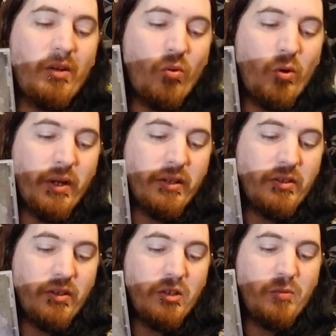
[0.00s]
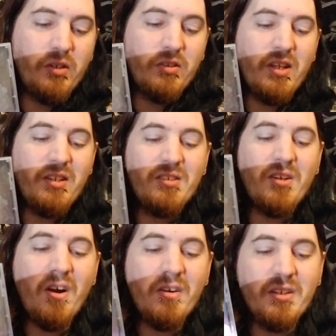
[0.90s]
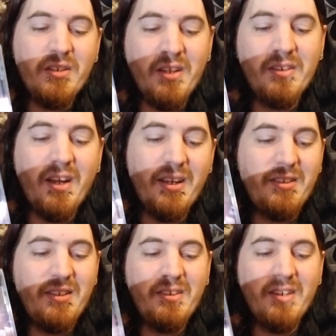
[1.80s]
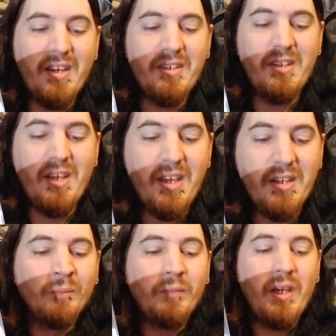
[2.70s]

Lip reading: Warmaster is because they started in 1998.